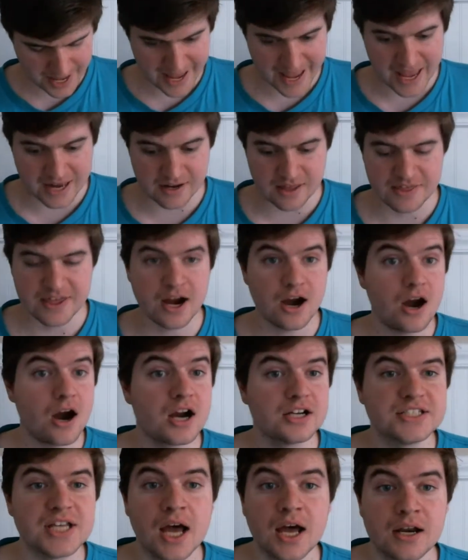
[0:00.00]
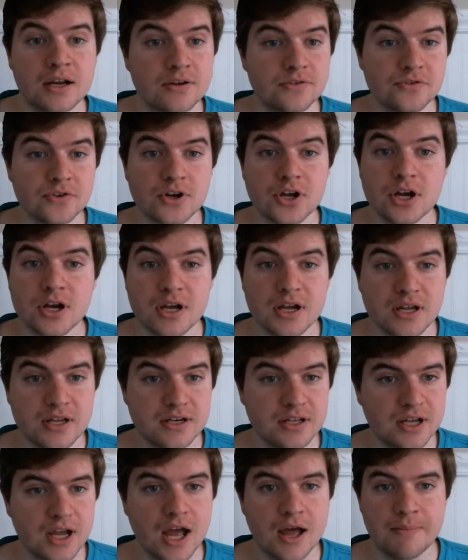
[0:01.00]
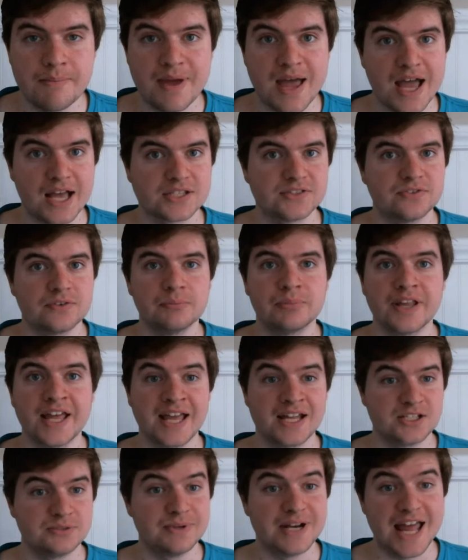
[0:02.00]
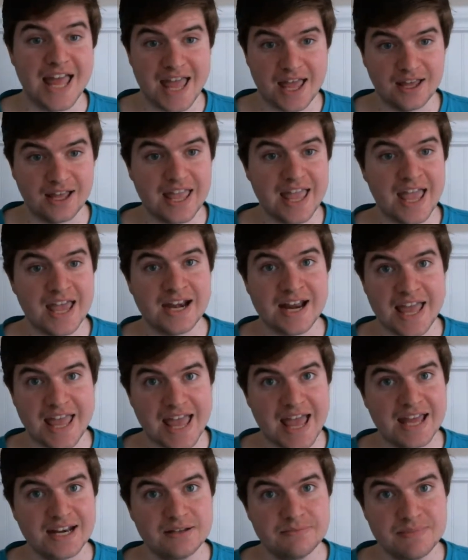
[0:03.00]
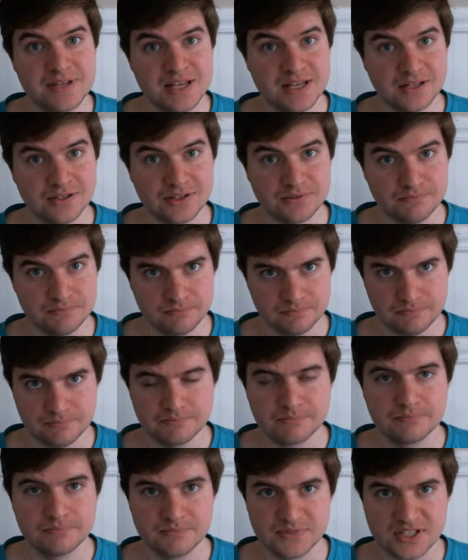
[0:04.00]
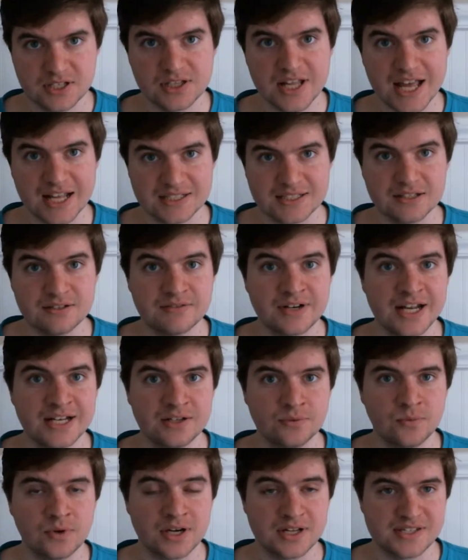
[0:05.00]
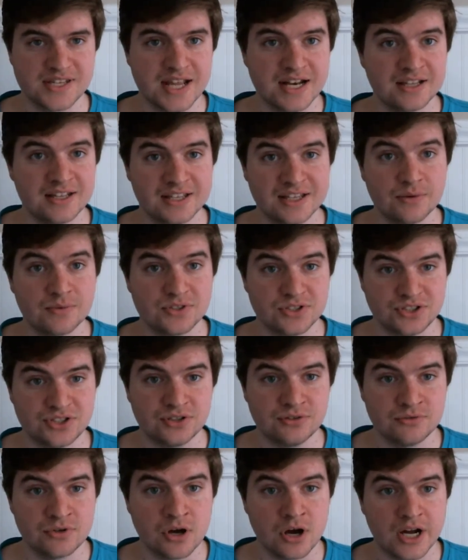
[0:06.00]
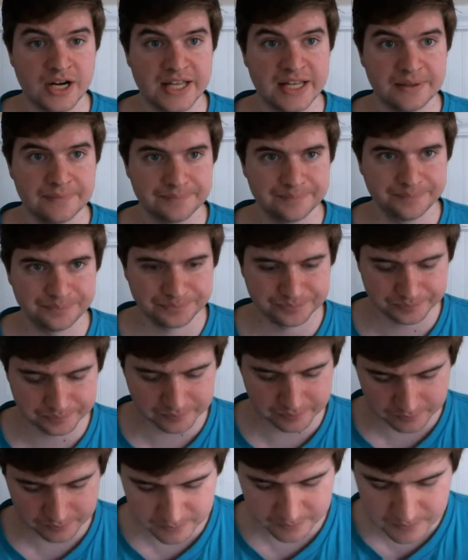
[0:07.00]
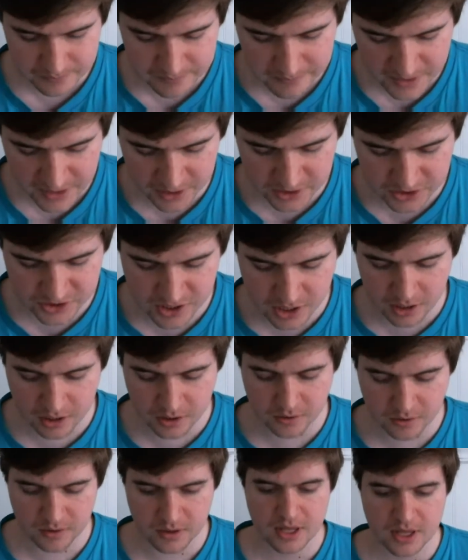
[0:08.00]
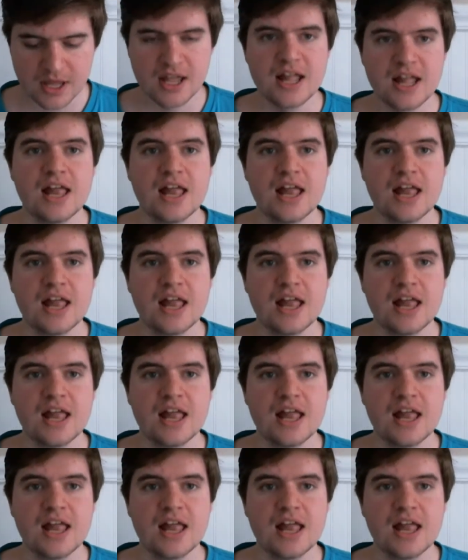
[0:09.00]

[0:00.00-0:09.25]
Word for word: And there are a ton of good comebacks for Blanche, but I, again, I had to be selective and I didn't want to say anything that was too naughty. So